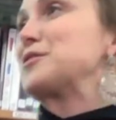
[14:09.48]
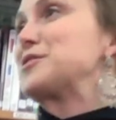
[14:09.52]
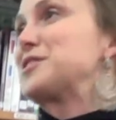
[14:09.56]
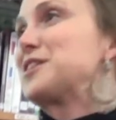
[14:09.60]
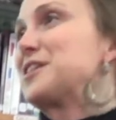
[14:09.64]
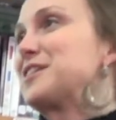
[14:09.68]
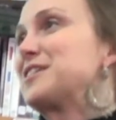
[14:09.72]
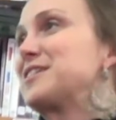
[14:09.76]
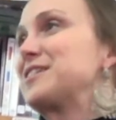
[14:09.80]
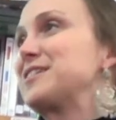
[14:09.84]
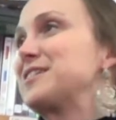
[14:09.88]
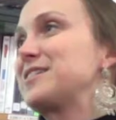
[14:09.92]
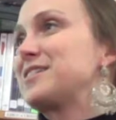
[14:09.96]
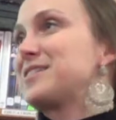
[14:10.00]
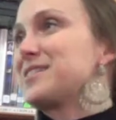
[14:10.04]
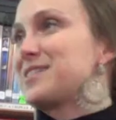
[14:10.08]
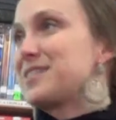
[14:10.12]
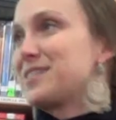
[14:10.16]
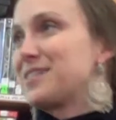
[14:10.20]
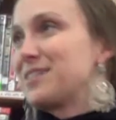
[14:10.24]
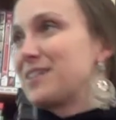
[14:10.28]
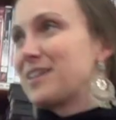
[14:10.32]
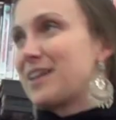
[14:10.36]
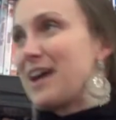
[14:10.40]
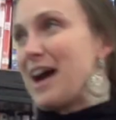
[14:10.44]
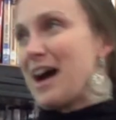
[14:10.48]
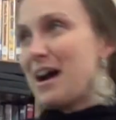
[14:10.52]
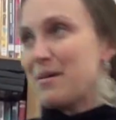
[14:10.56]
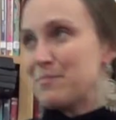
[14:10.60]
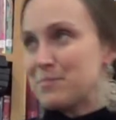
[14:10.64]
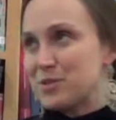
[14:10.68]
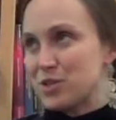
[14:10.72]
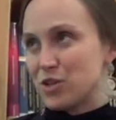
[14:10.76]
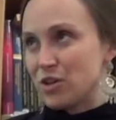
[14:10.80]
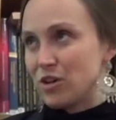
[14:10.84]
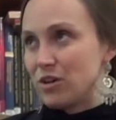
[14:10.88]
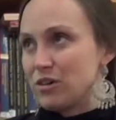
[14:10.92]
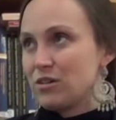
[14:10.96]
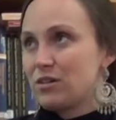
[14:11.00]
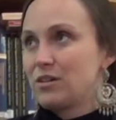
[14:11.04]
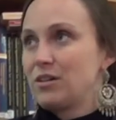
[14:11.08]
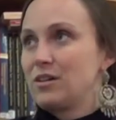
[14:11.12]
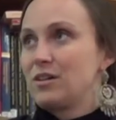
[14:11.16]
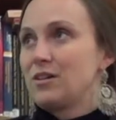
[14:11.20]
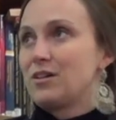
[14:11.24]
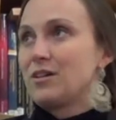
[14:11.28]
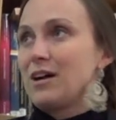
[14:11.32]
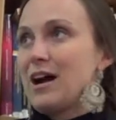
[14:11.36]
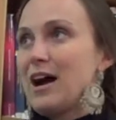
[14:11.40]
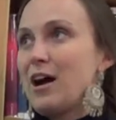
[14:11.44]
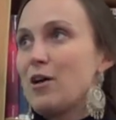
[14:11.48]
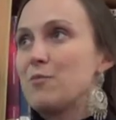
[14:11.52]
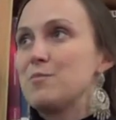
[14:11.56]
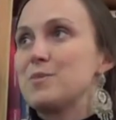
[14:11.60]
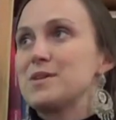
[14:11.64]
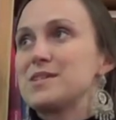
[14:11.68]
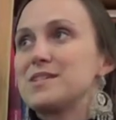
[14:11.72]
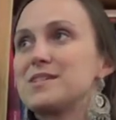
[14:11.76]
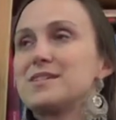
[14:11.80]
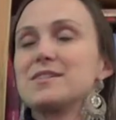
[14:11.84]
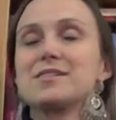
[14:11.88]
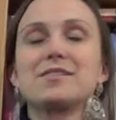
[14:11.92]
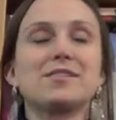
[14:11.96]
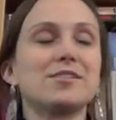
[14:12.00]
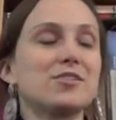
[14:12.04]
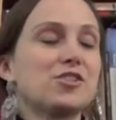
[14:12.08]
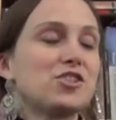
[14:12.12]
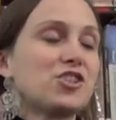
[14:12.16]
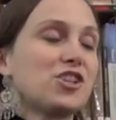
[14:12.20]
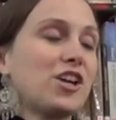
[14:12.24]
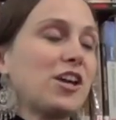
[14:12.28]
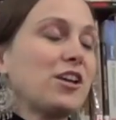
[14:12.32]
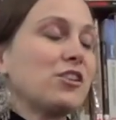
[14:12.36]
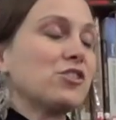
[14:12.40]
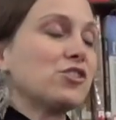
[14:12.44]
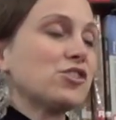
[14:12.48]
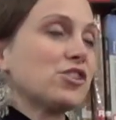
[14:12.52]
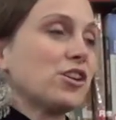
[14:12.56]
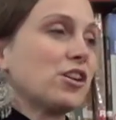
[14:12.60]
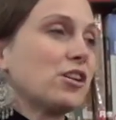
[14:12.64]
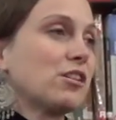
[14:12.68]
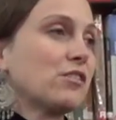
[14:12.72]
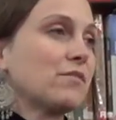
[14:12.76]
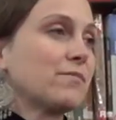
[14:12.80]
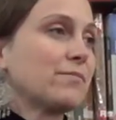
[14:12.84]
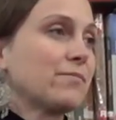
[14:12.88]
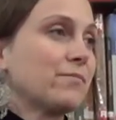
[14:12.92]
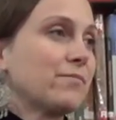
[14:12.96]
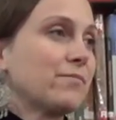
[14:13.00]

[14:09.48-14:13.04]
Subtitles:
to capture how business is changing?